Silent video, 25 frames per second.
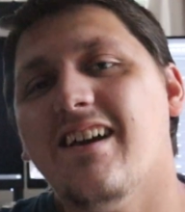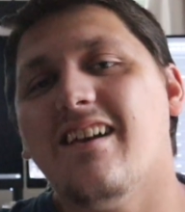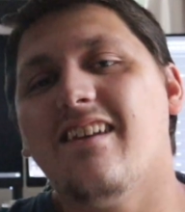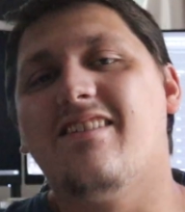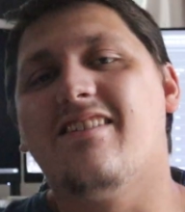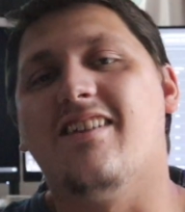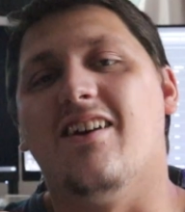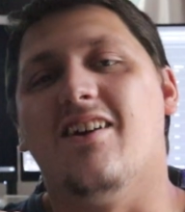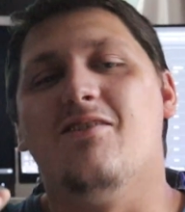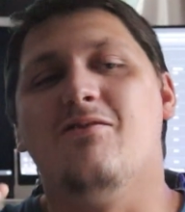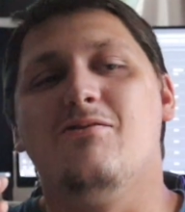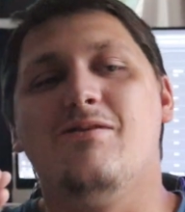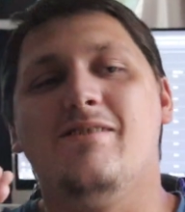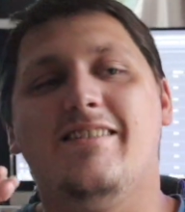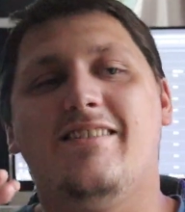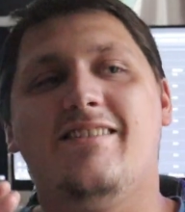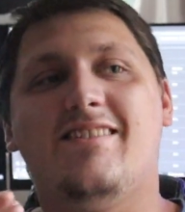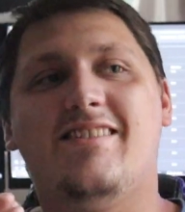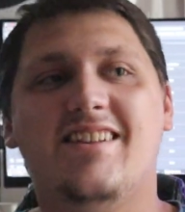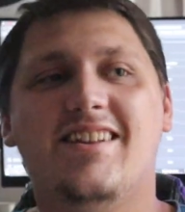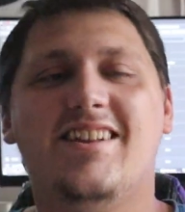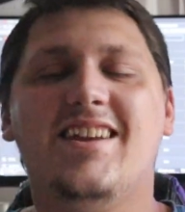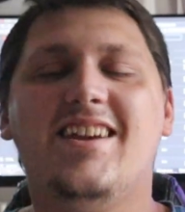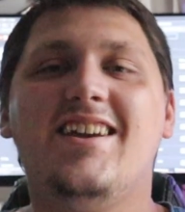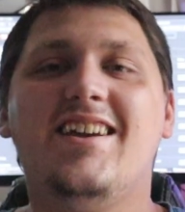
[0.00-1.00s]
So we've
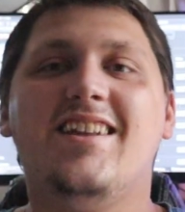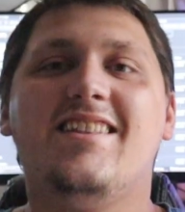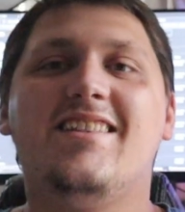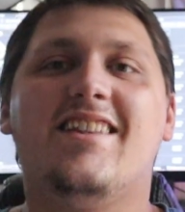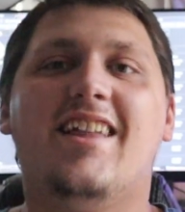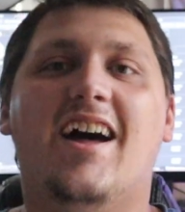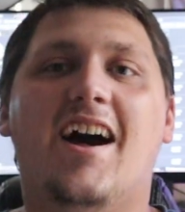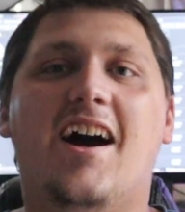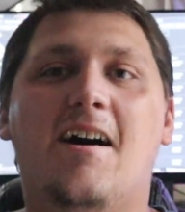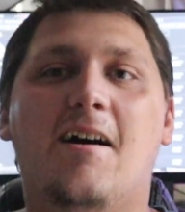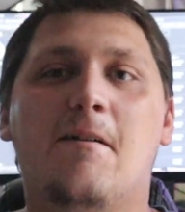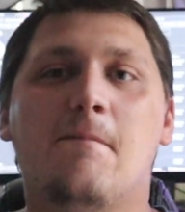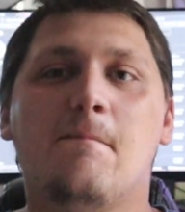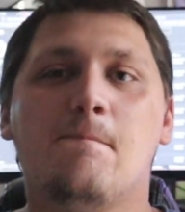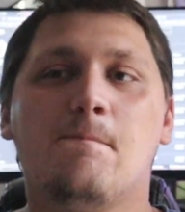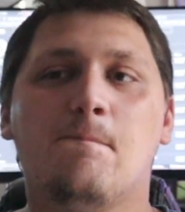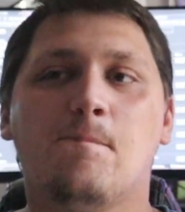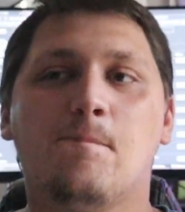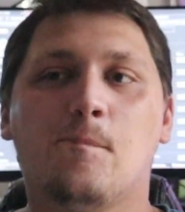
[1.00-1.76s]
deleted that,